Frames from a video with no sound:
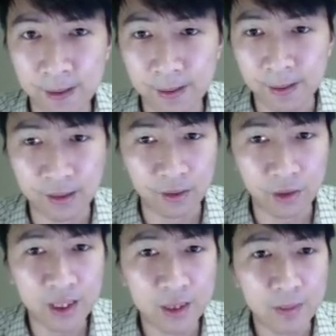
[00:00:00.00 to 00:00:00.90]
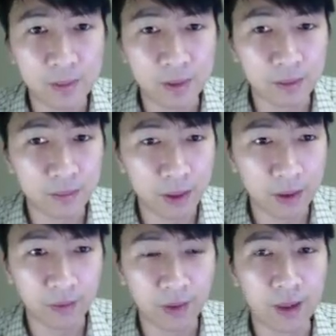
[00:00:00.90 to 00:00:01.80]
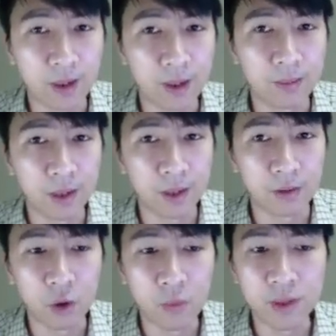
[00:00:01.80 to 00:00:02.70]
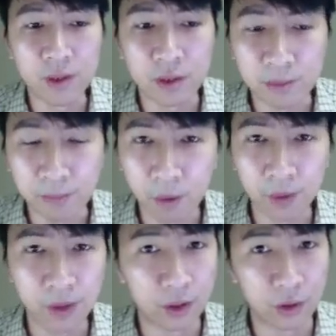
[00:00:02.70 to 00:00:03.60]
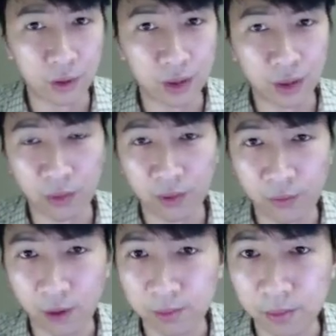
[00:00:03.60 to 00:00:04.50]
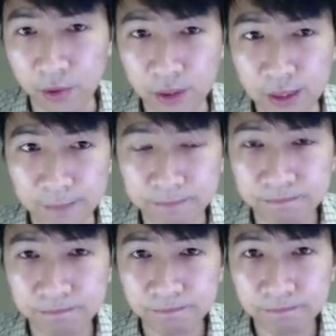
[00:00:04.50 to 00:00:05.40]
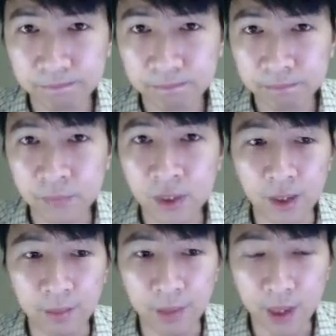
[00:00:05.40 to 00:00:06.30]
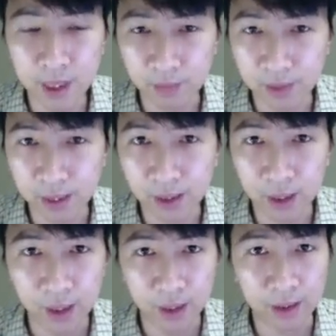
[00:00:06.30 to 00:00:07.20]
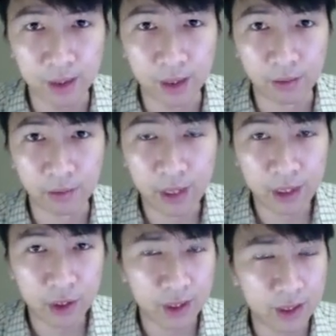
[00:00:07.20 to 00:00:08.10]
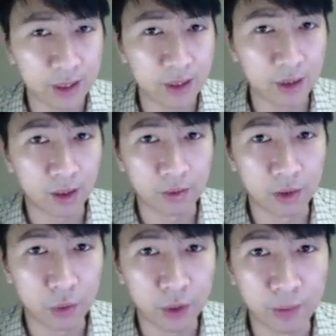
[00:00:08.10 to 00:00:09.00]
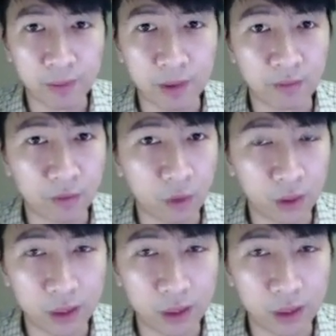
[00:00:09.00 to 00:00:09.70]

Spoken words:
And during this period of time, Romans deported the Jews away from Judea. And because of that, the religious scenes of Jewish people have totally